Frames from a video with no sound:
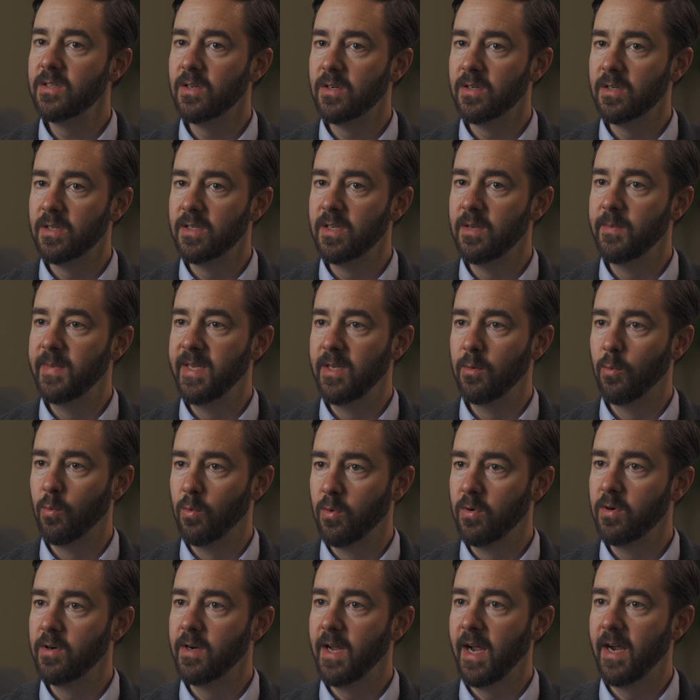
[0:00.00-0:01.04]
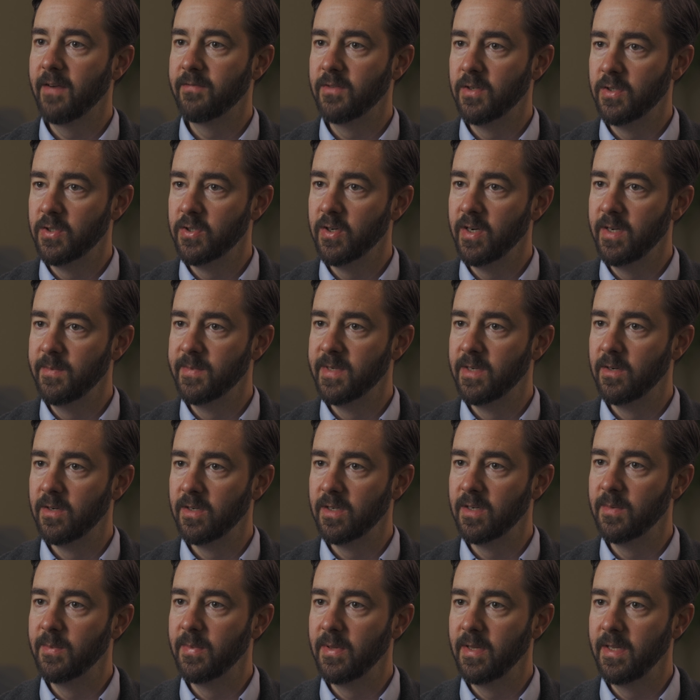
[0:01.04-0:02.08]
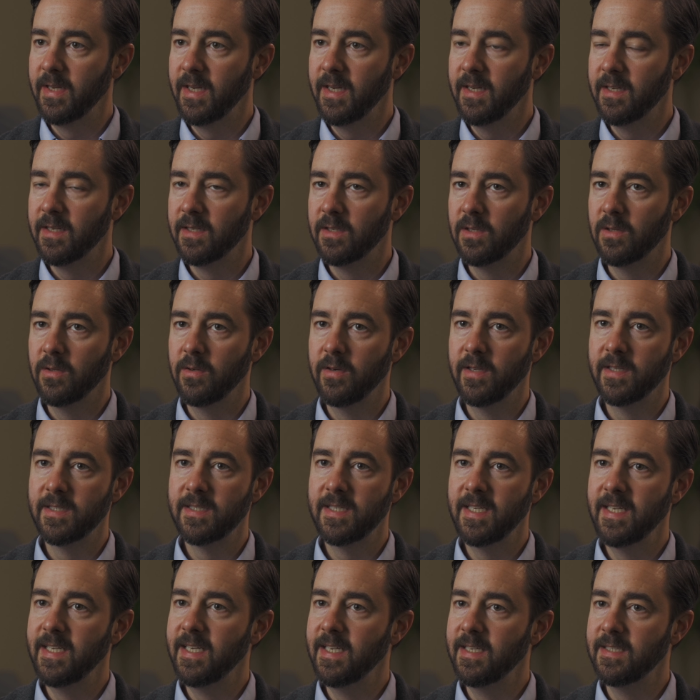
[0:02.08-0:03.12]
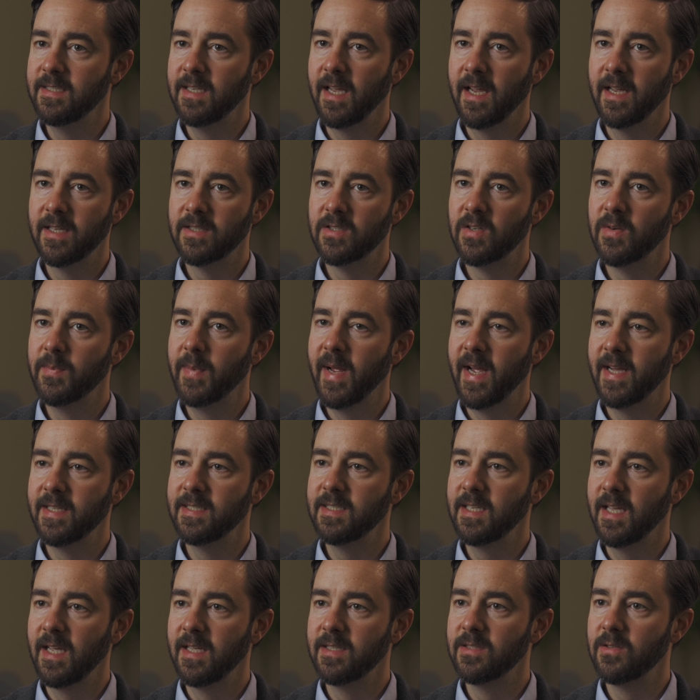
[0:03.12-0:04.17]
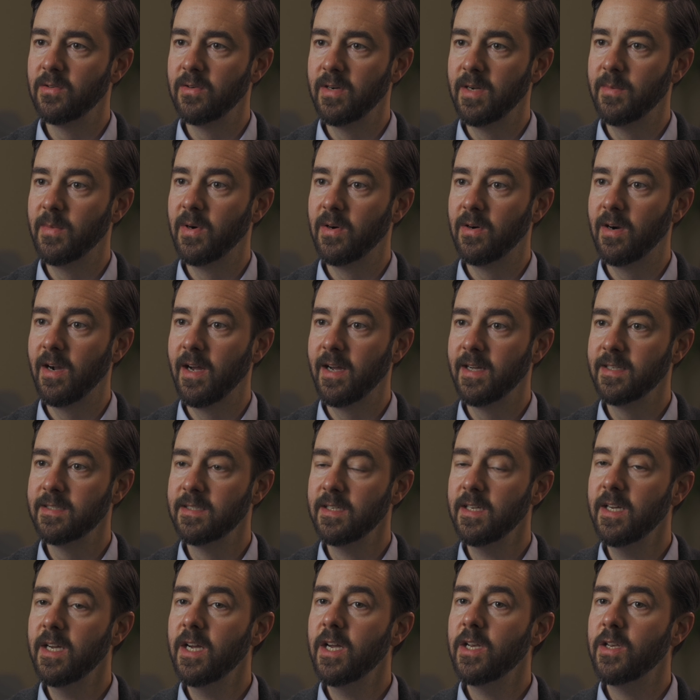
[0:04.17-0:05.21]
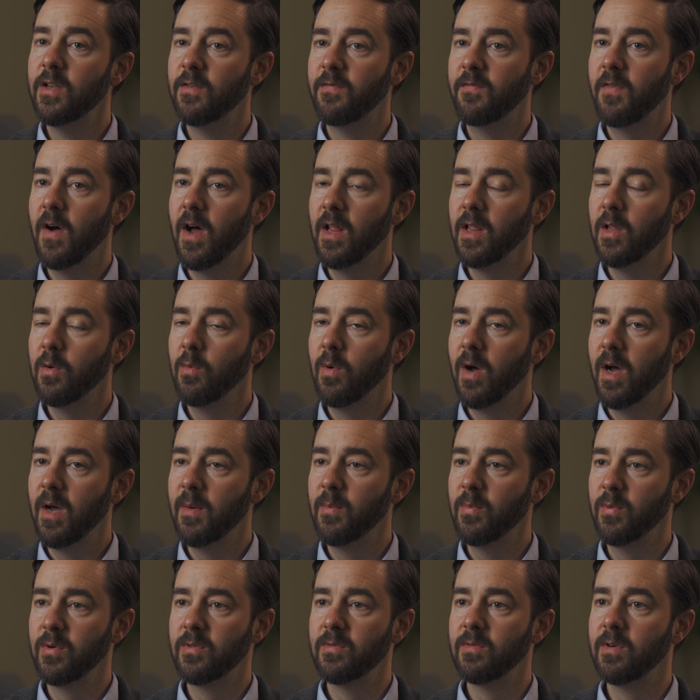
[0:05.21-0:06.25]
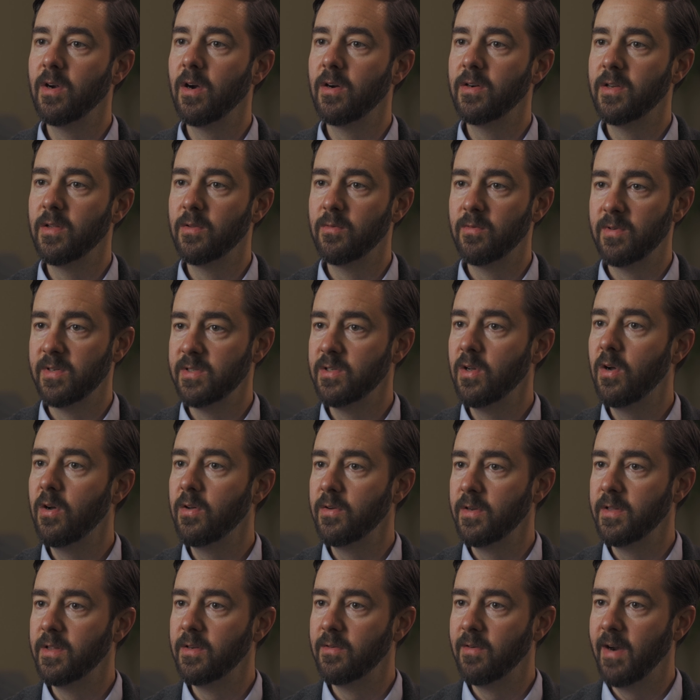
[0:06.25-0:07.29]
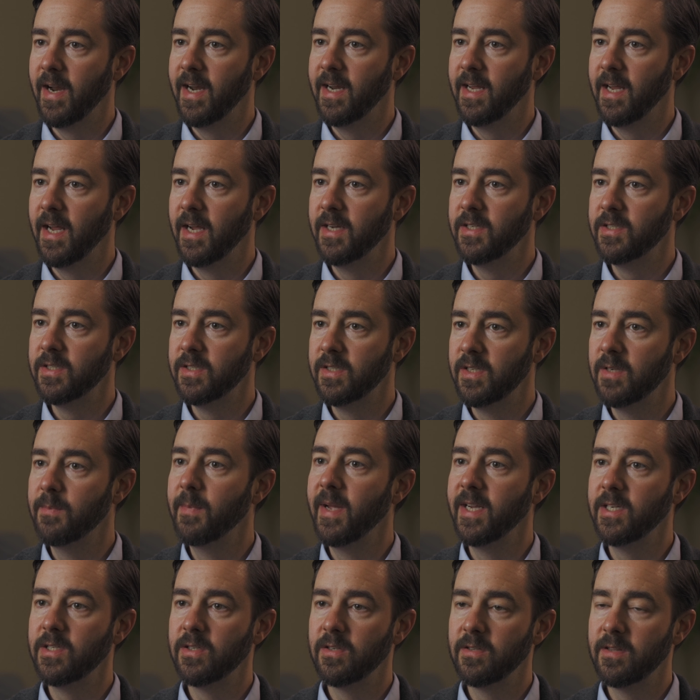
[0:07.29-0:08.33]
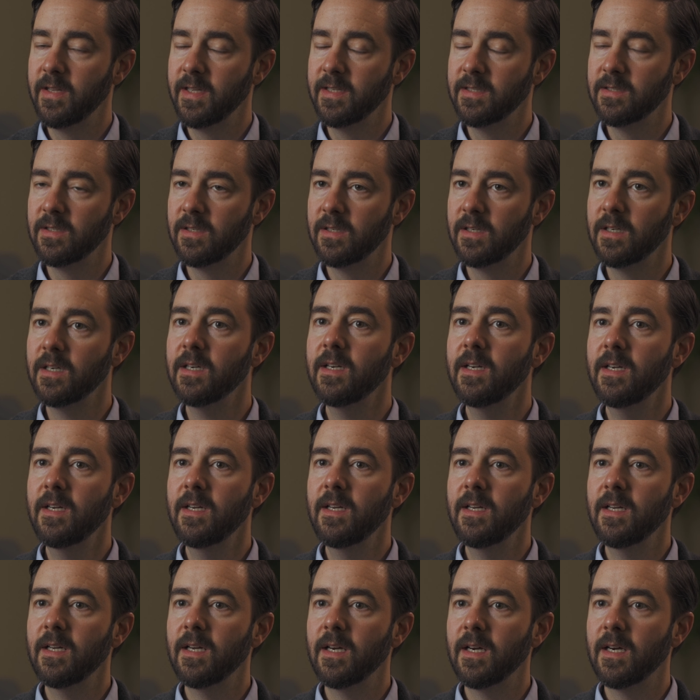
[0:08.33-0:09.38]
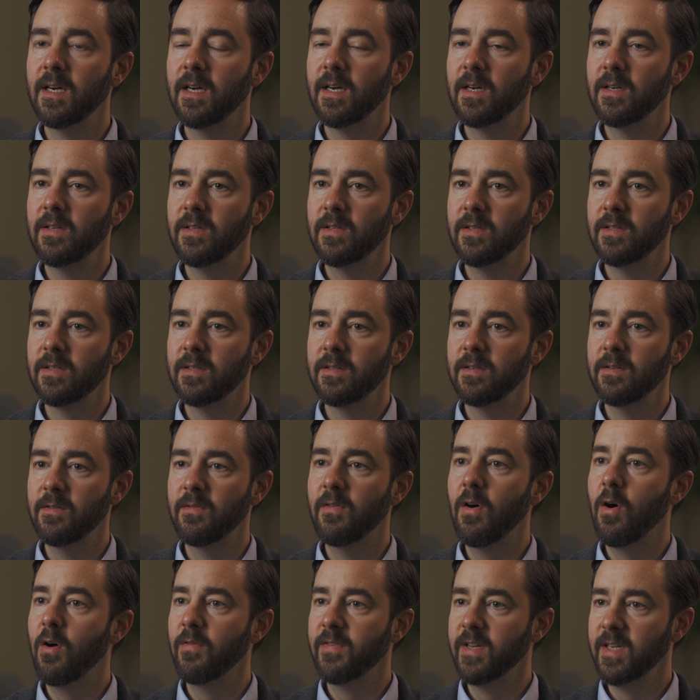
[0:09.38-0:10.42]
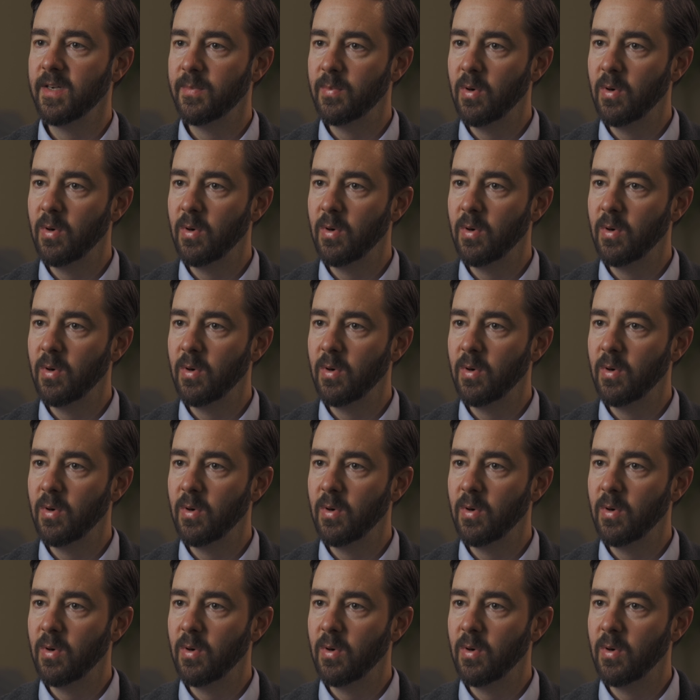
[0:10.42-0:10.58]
are to be ordered after treatment are complete, including CT scans or PET scans or MRIs, to follow up with regard to the result of the radiation to make sure things are evolving